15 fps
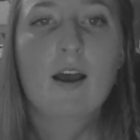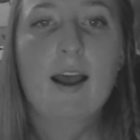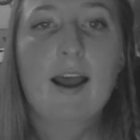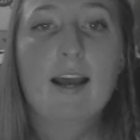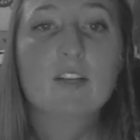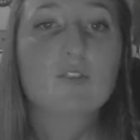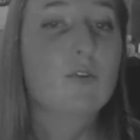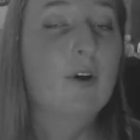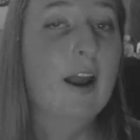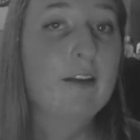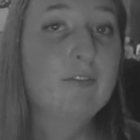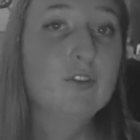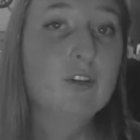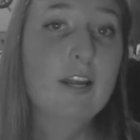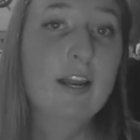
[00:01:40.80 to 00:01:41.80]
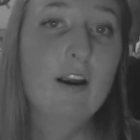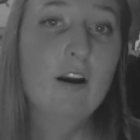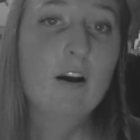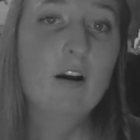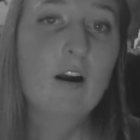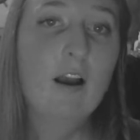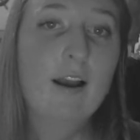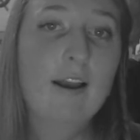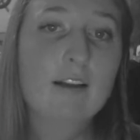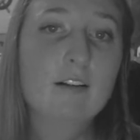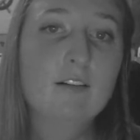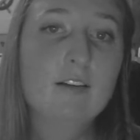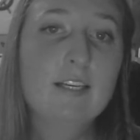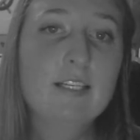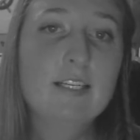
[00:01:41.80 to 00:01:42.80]
As for aftercare, I
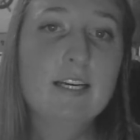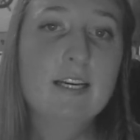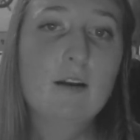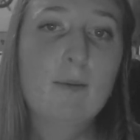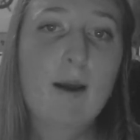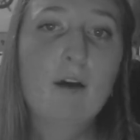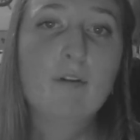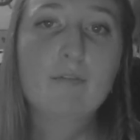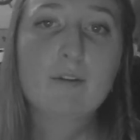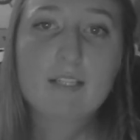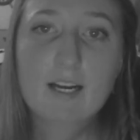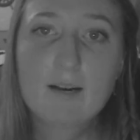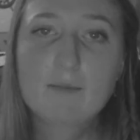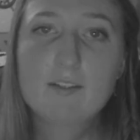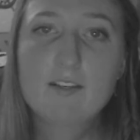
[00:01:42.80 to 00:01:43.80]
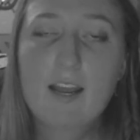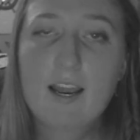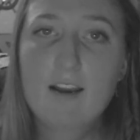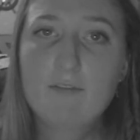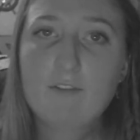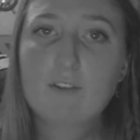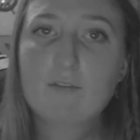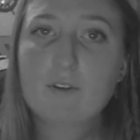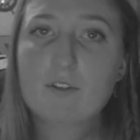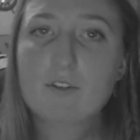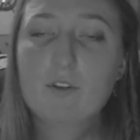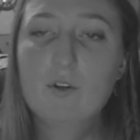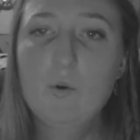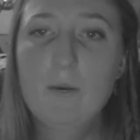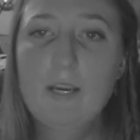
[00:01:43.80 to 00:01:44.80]
cleaned it about 3 times a day for the first
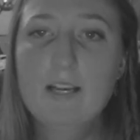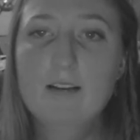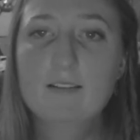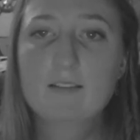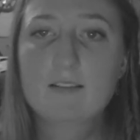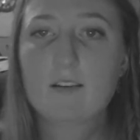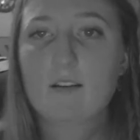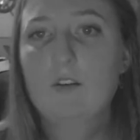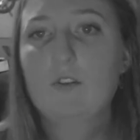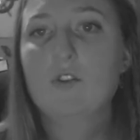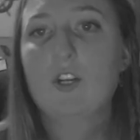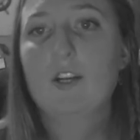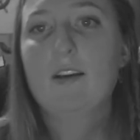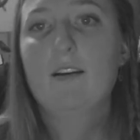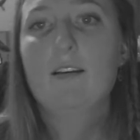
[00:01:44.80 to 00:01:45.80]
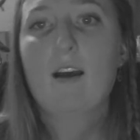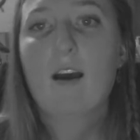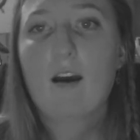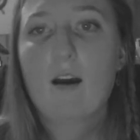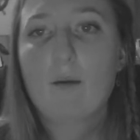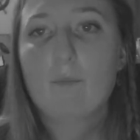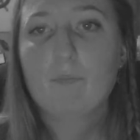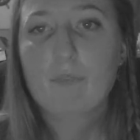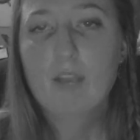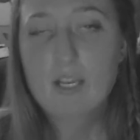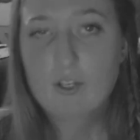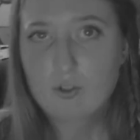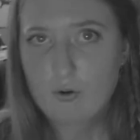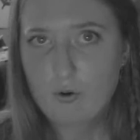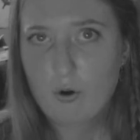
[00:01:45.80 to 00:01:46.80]
2 weeks, using
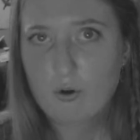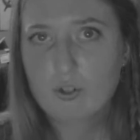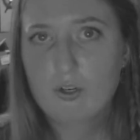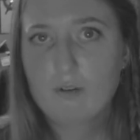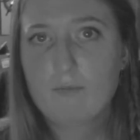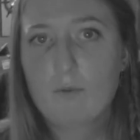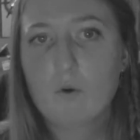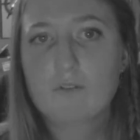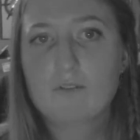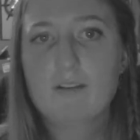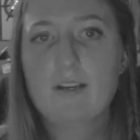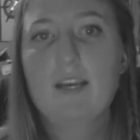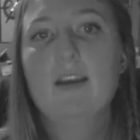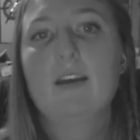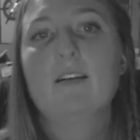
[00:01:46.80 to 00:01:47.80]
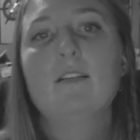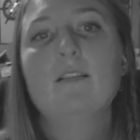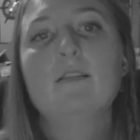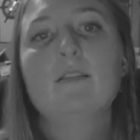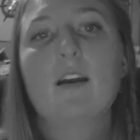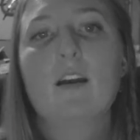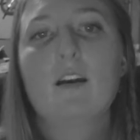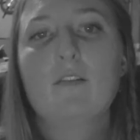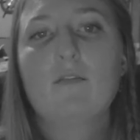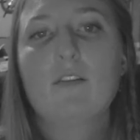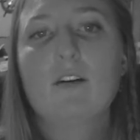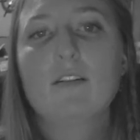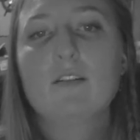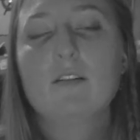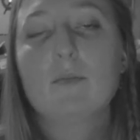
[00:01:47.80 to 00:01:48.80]
H2 Ocean mostly instead of
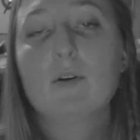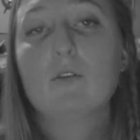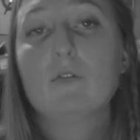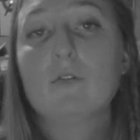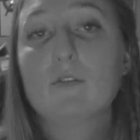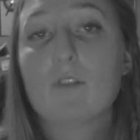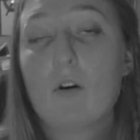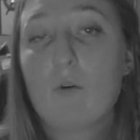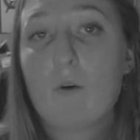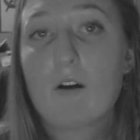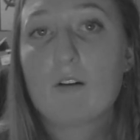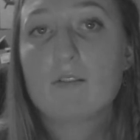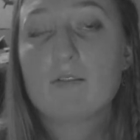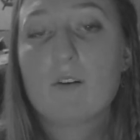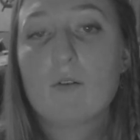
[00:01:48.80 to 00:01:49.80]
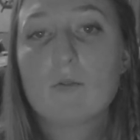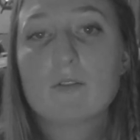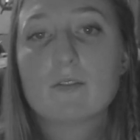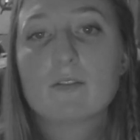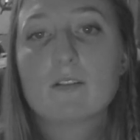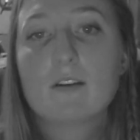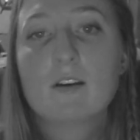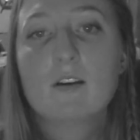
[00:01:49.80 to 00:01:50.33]
the typical saltwater soaks.